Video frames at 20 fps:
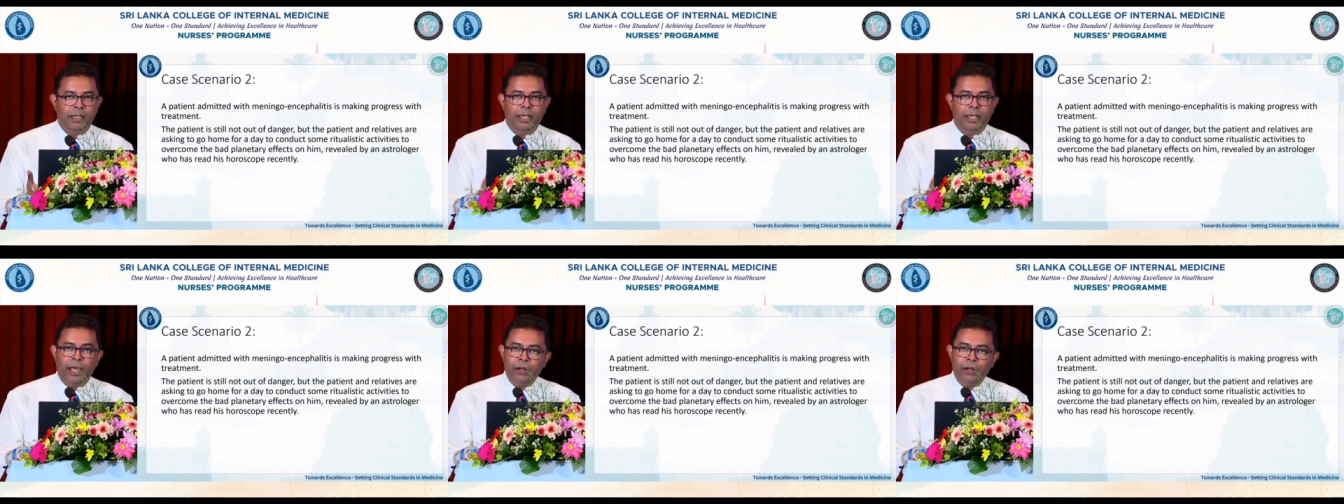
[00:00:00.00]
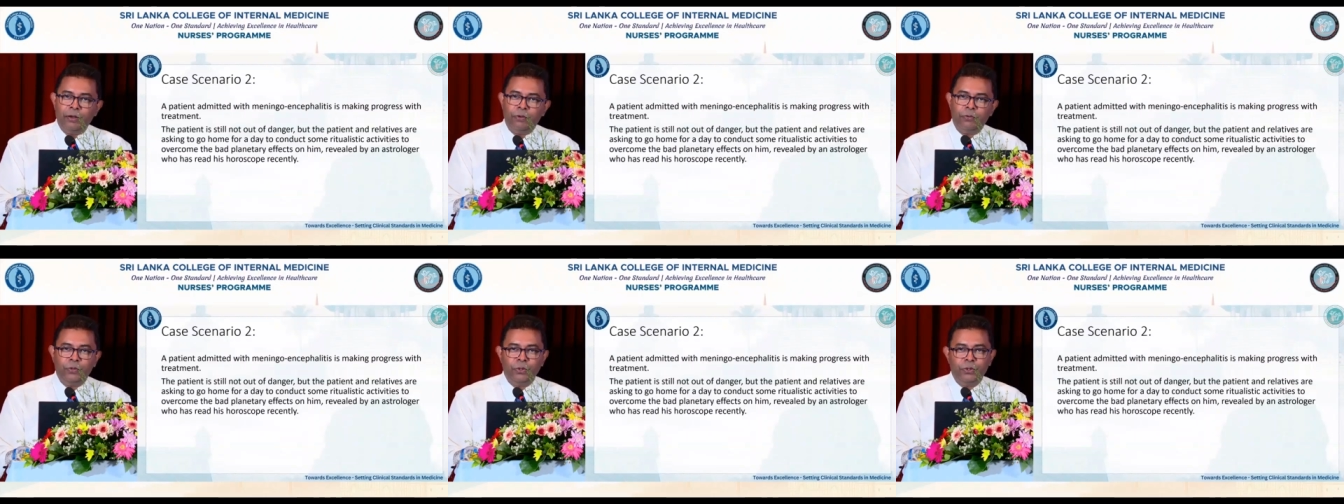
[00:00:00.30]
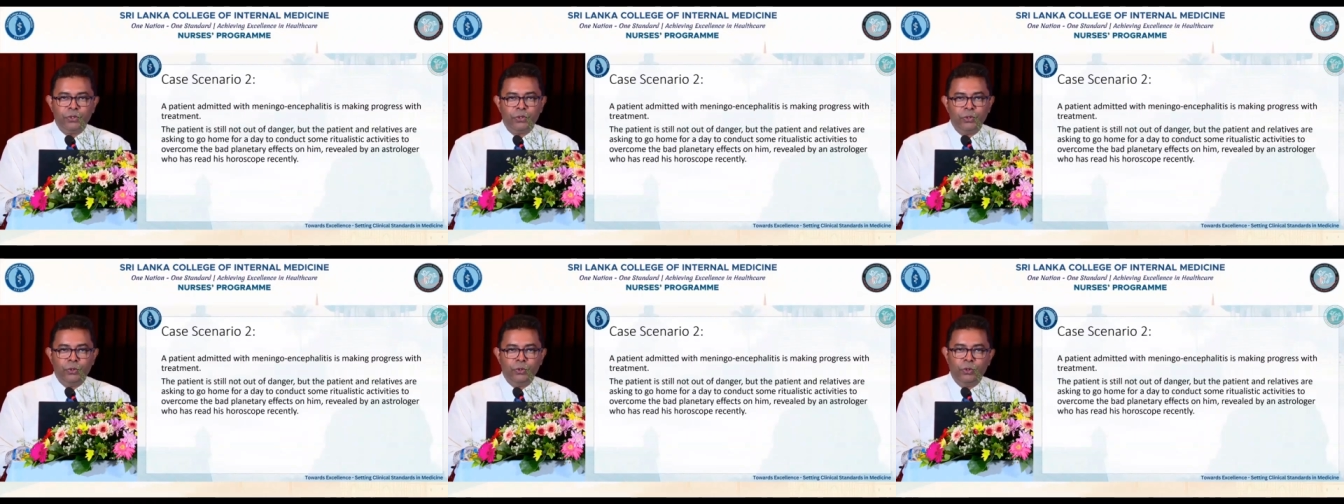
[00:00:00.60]
And of
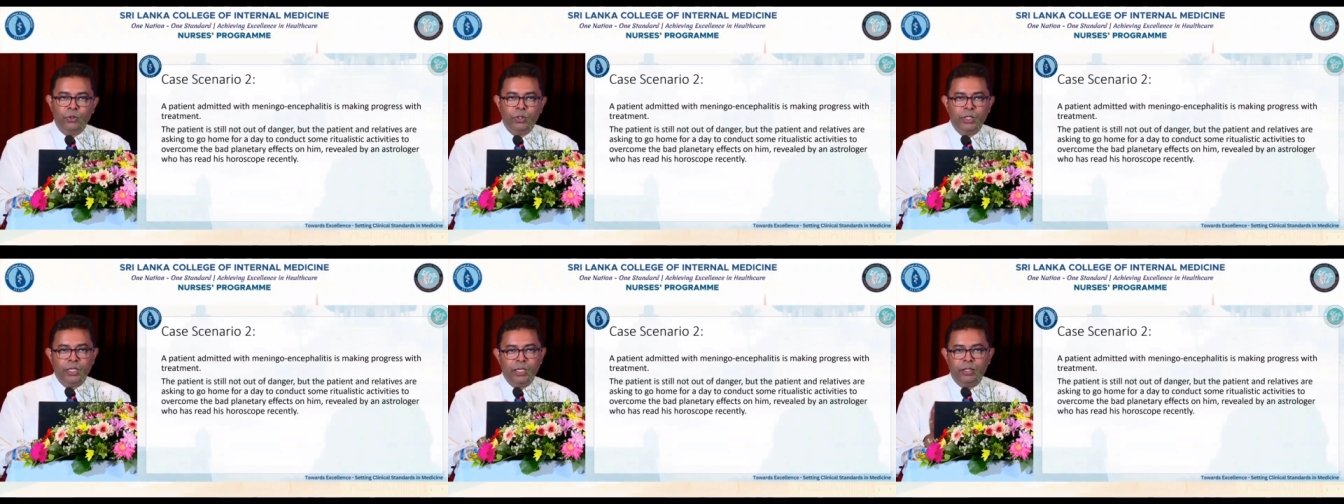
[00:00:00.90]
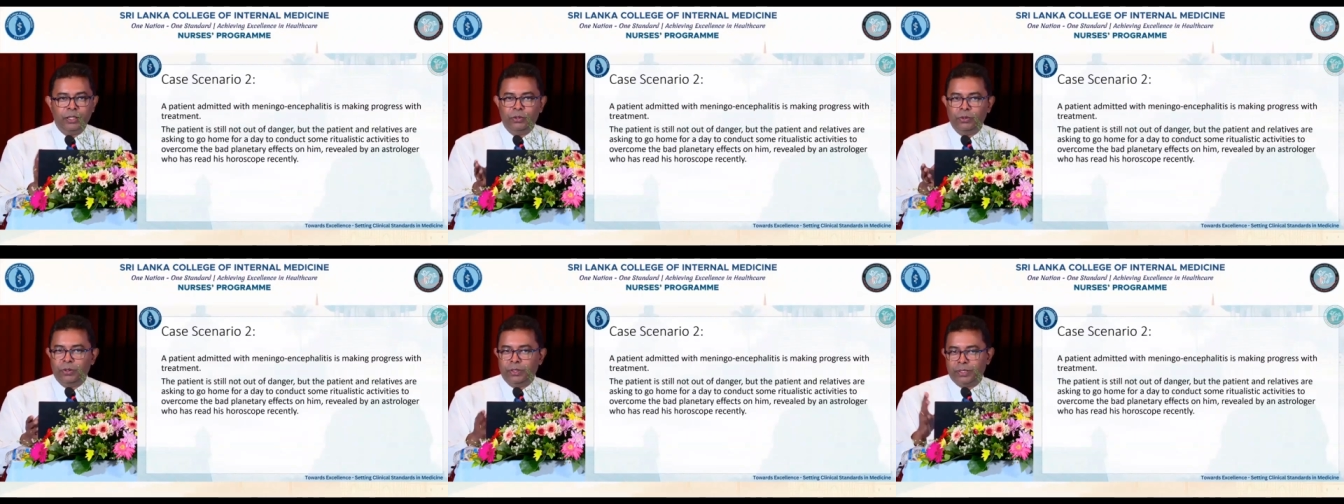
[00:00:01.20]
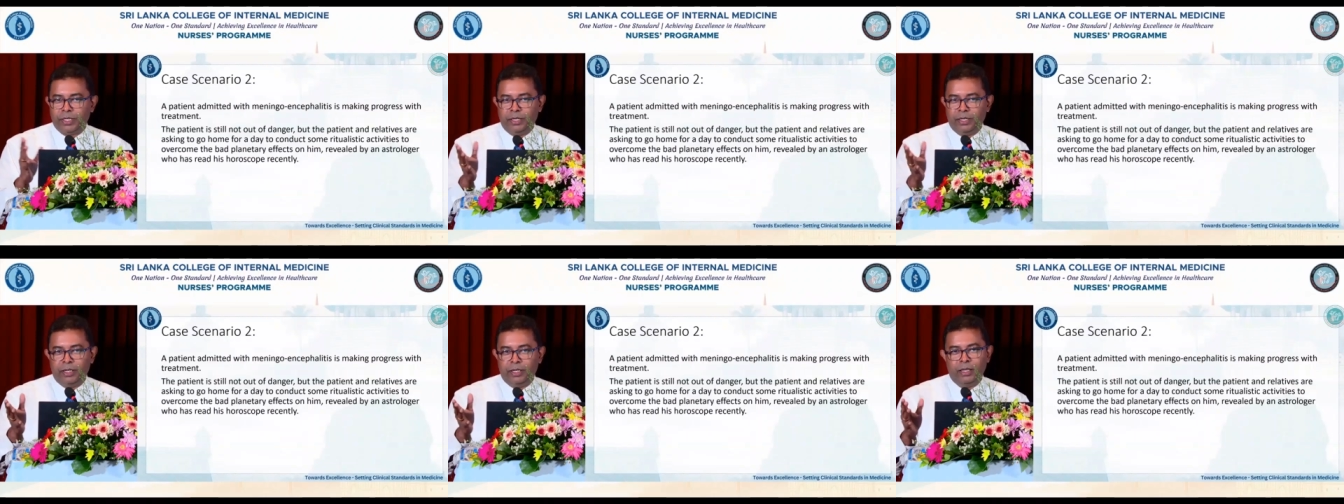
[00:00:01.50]
course, you don't need to
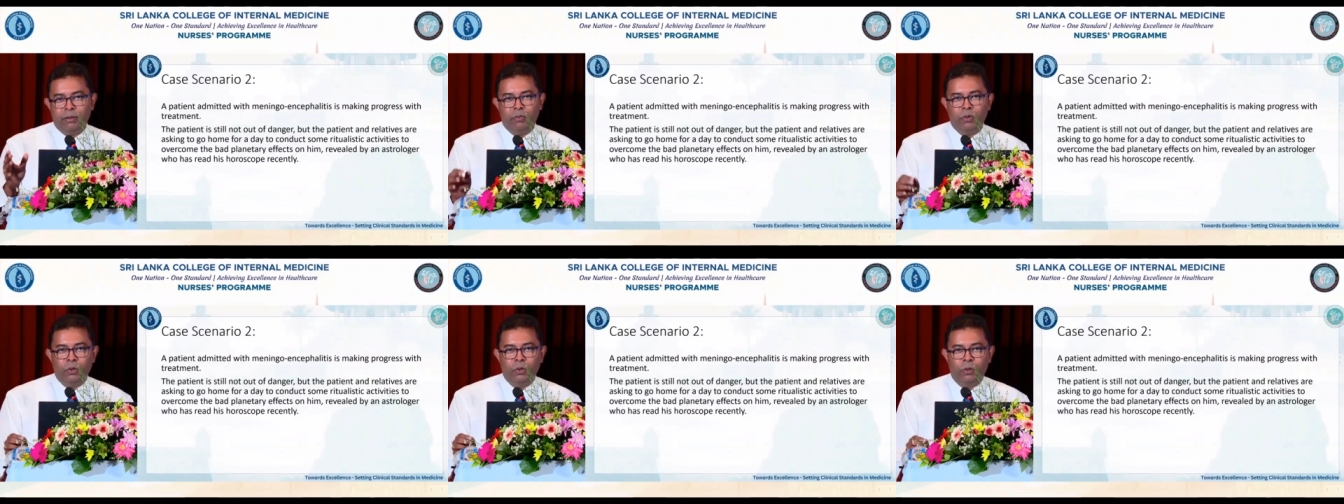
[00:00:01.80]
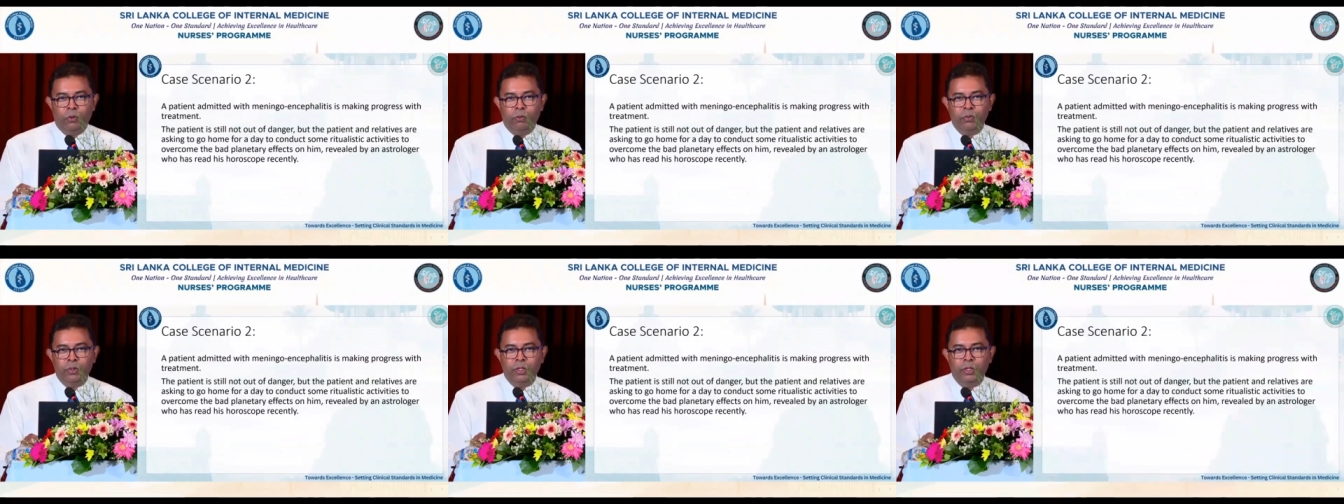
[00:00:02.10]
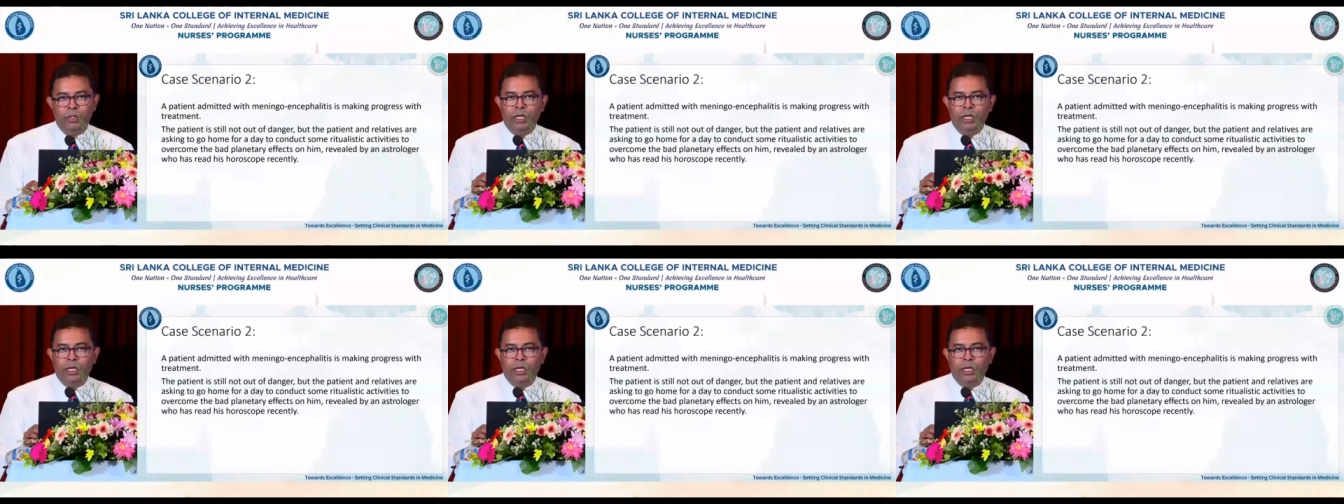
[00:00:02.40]
send them home.